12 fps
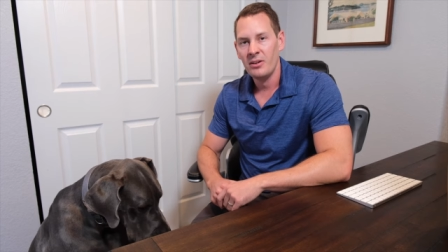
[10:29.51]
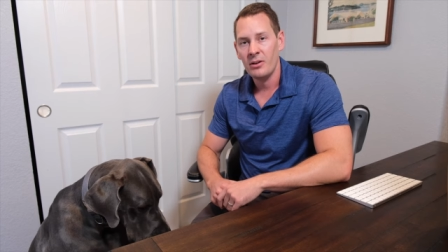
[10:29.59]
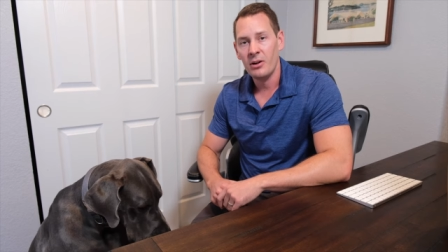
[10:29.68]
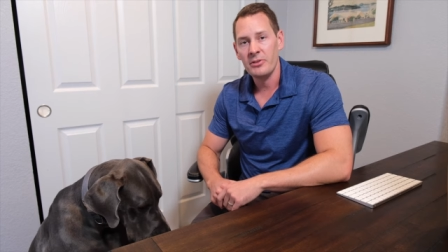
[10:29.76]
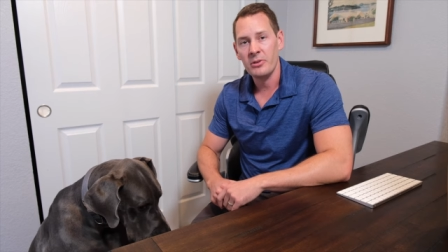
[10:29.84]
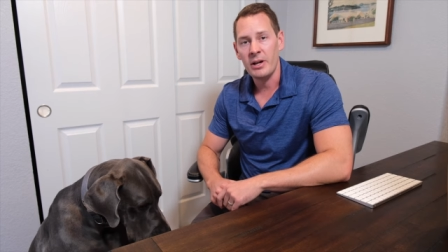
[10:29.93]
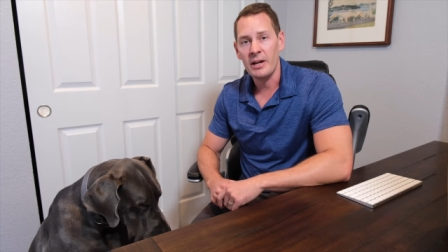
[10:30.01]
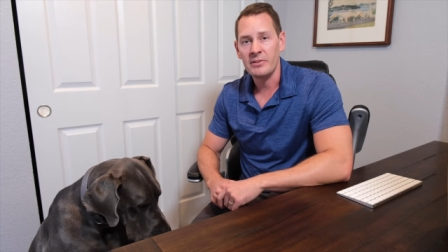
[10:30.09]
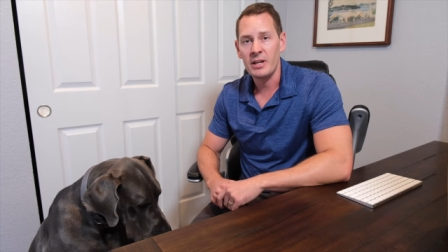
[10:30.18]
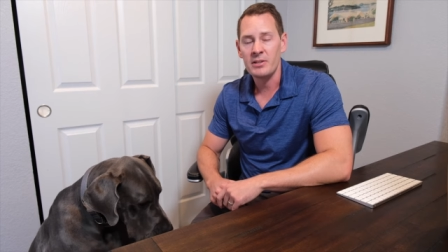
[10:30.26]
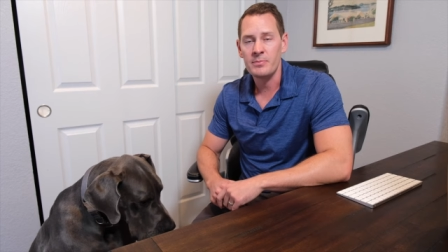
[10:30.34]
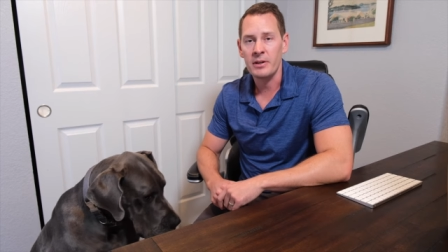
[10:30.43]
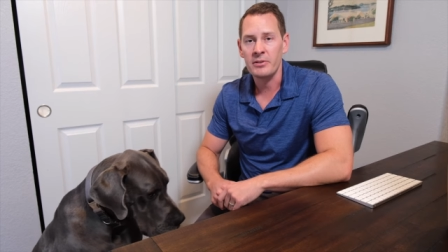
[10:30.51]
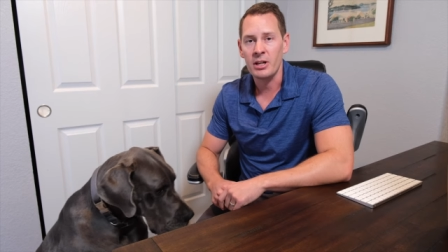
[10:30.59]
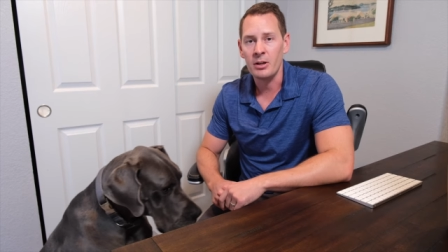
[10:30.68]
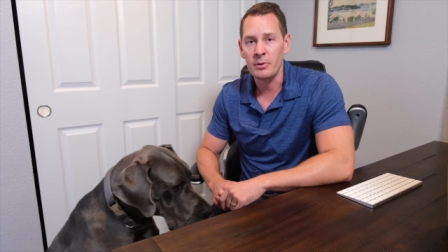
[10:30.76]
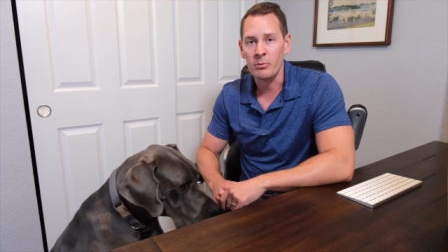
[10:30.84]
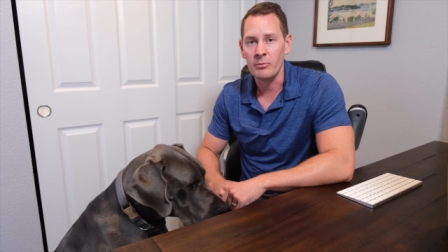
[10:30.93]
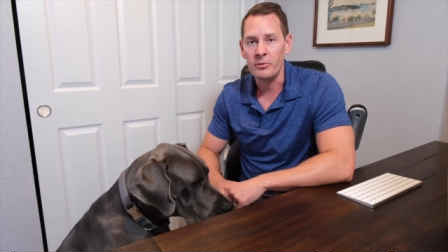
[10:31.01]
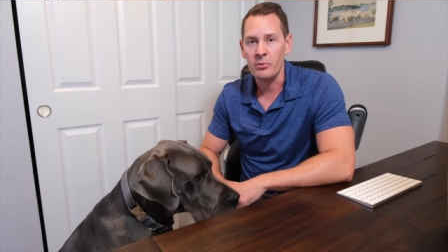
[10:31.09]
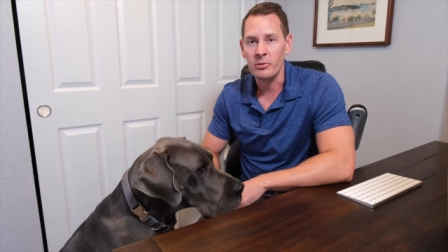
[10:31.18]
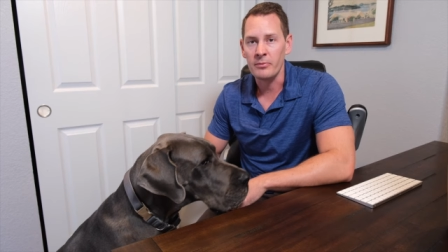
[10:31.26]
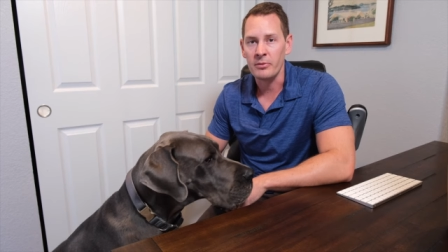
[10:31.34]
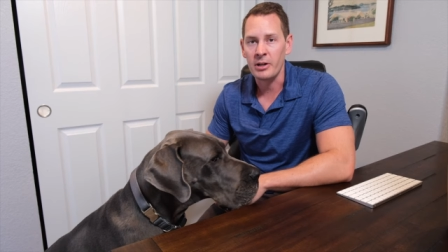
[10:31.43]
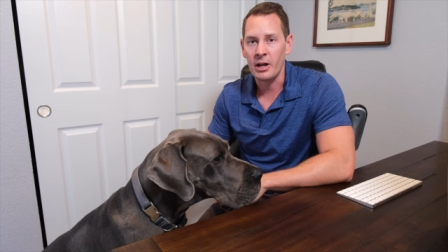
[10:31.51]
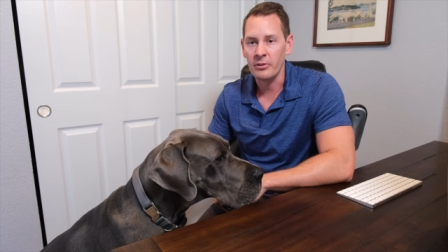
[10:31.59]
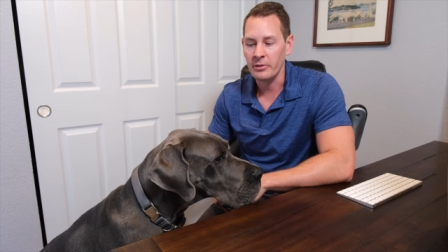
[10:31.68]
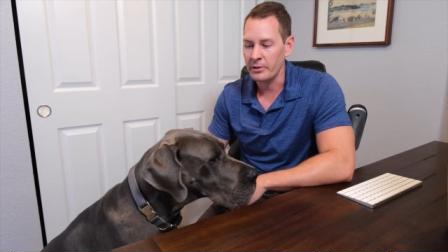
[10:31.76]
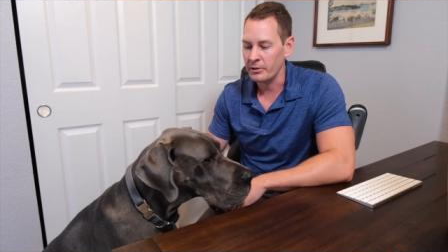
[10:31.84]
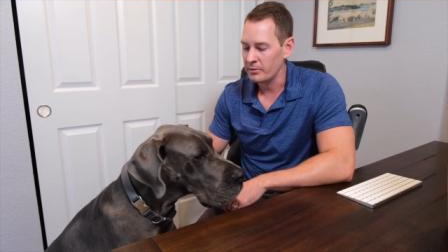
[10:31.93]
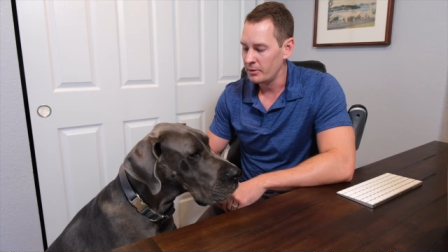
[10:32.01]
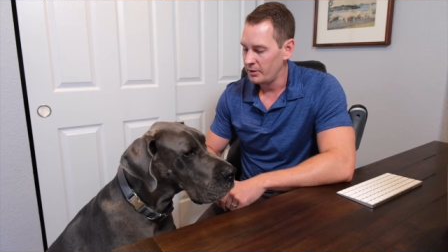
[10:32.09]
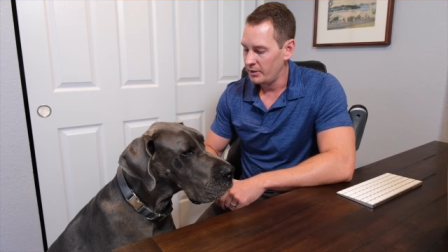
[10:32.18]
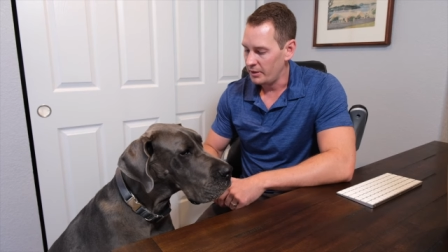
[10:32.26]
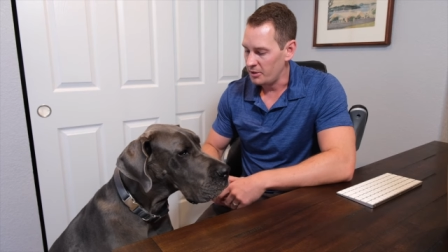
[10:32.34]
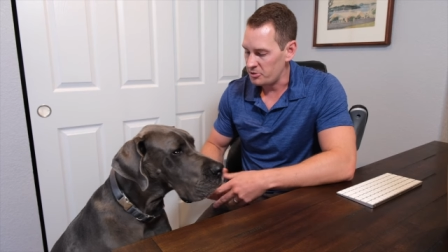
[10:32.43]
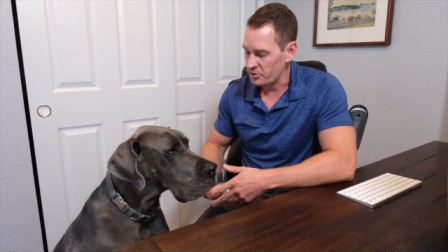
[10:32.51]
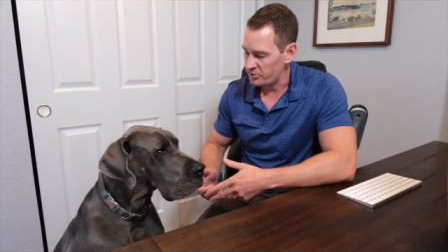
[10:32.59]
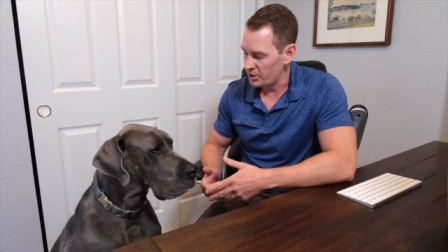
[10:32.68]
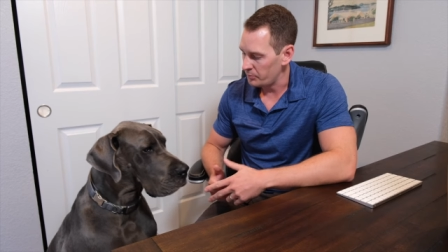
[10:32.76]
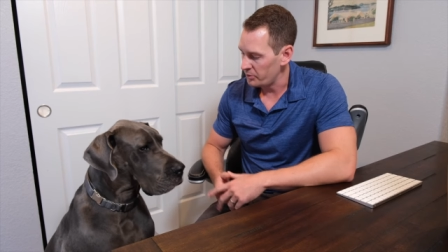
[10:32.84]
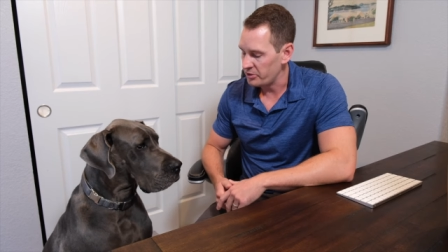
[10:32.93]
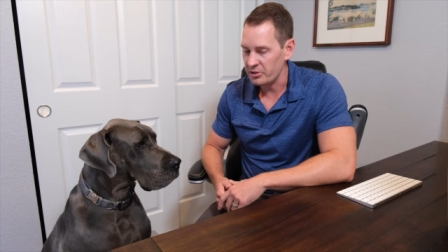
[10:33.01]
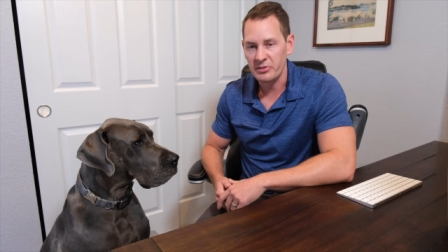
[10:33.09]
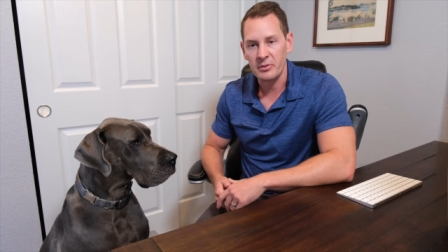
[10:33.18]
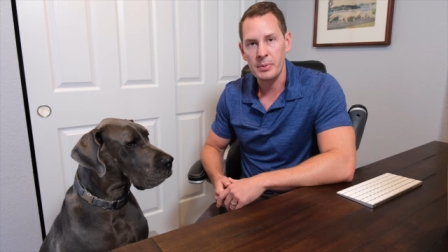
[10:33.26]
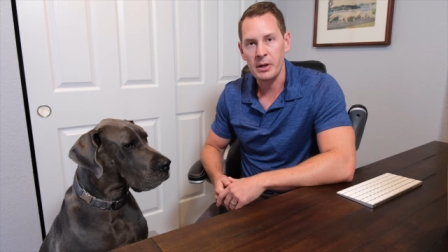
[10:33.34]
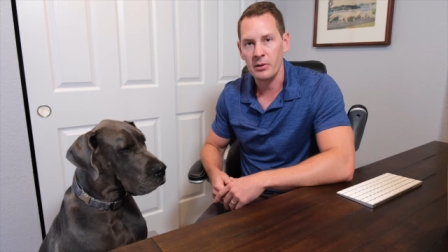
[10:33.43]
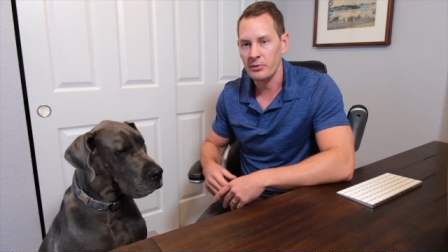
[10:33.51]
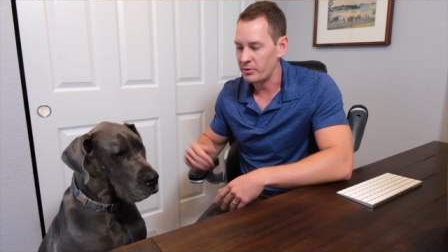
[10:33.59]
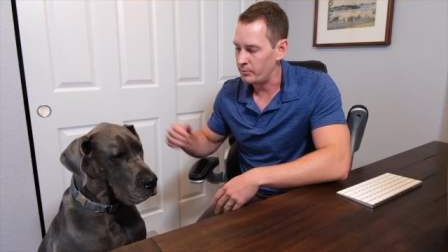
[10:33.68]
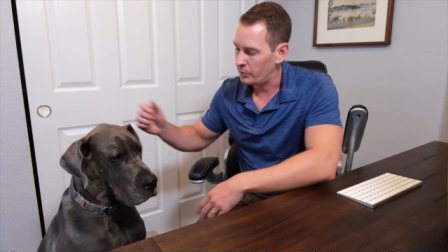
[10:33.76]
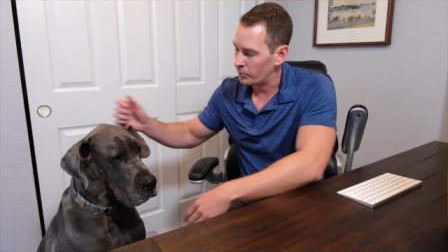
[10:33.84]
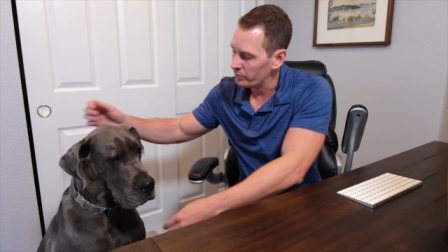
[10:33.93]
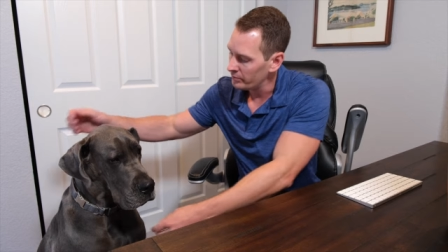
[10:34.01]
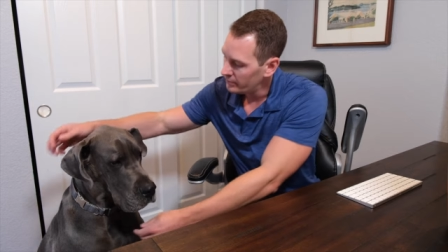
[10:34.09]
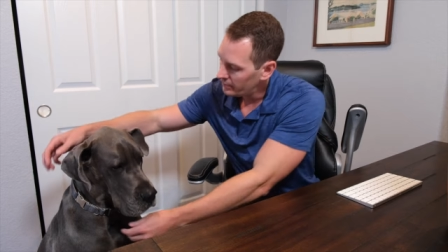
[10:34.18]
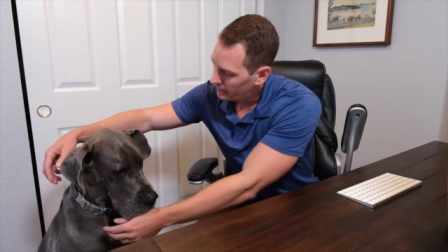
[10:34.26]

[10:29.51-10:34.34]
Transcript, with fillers: All right, the last aspect that I'll be reviewing the propeller here it's just simply its appearance and build.